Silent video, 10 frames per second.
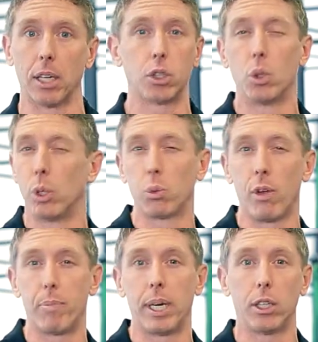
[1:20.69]
and as soon as
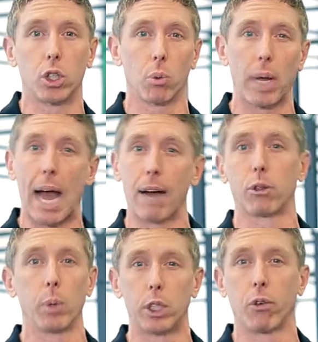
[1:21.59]
we've been injured, we have
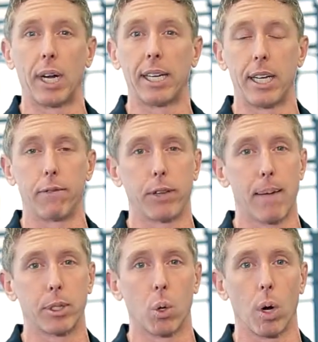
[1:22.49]
to reach for an
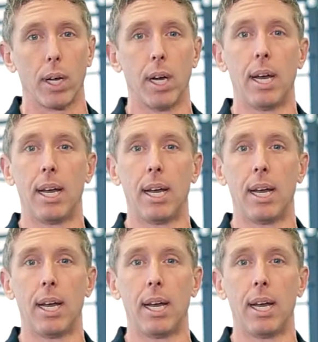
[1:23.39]
anti-inflammatory.